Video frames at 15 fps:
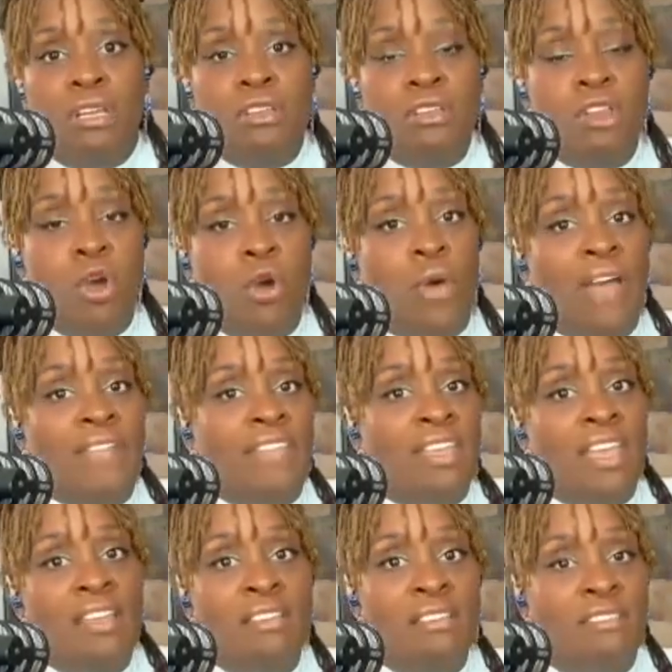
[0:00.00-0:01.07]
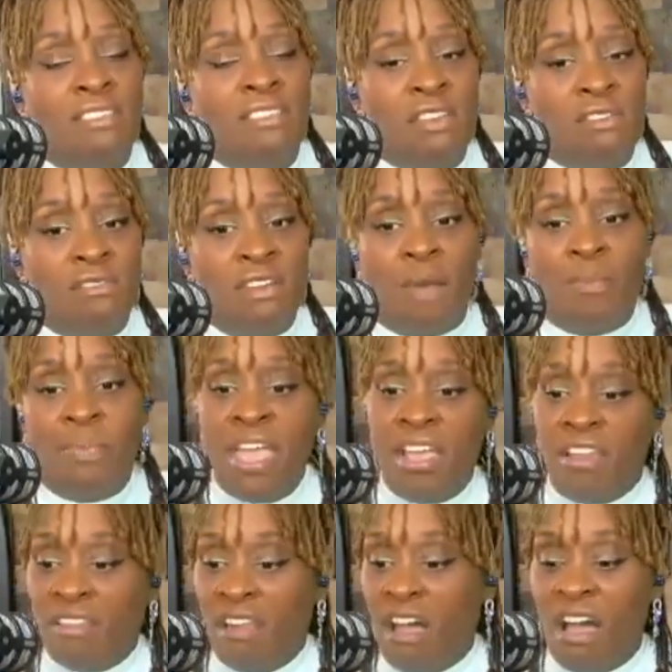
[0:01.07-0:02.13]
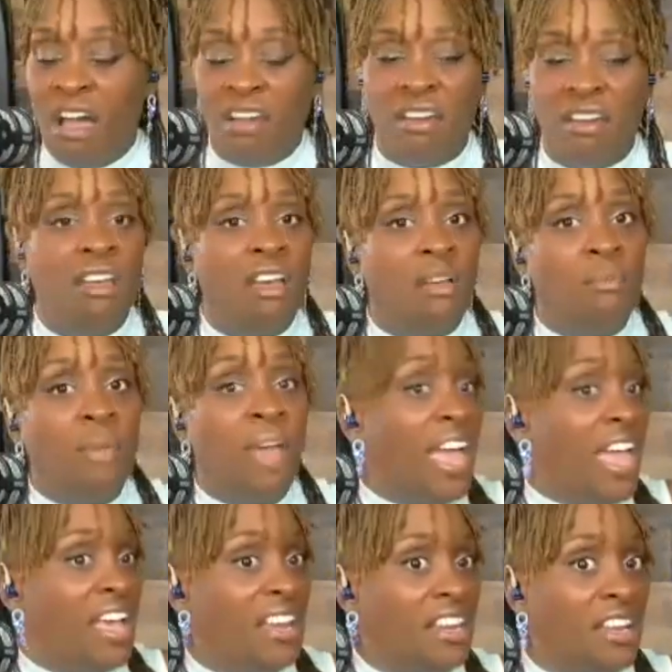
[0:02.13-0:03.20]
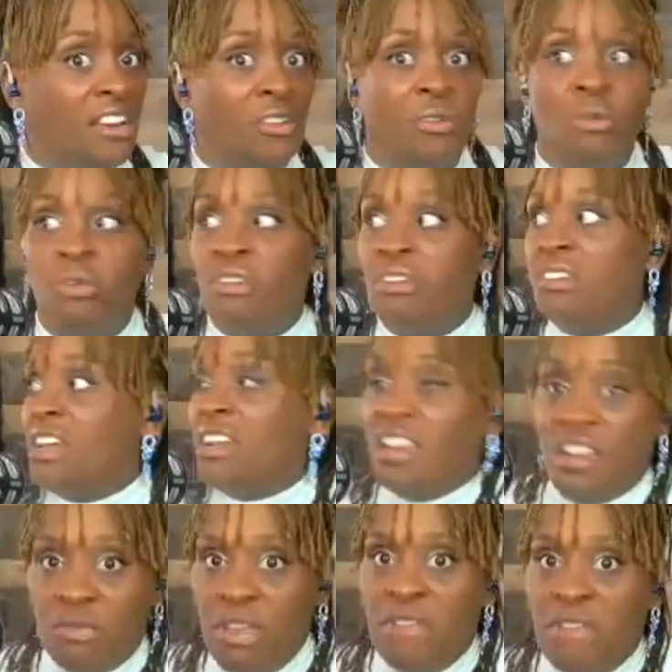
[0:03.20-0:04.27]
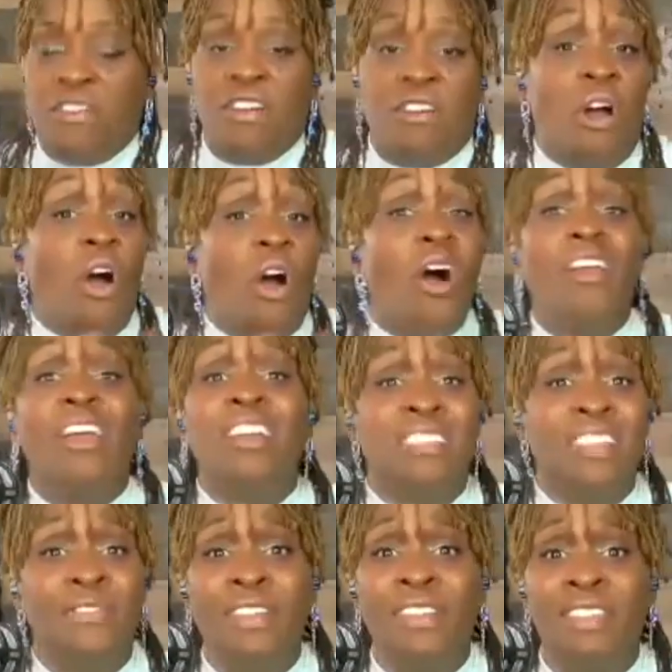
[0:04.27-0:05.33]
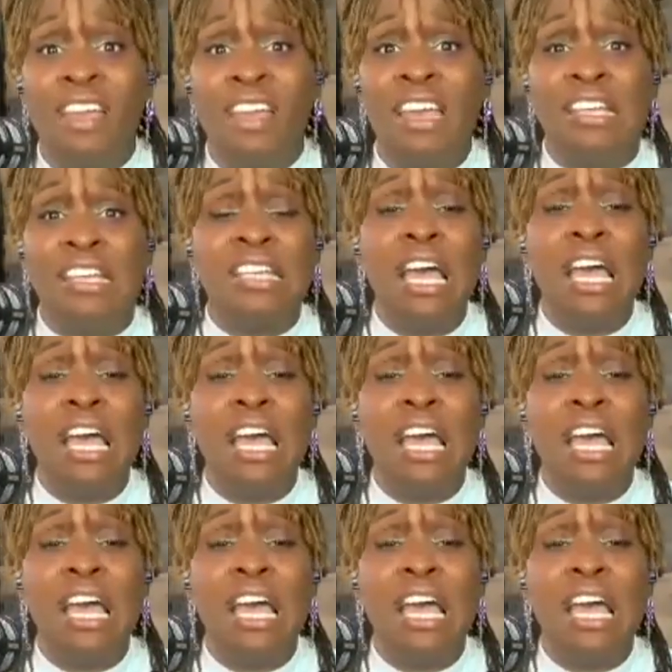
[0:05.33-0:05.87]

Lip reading: at the end of the year, not paying a lot and paying a little or getting a refund or all these different things.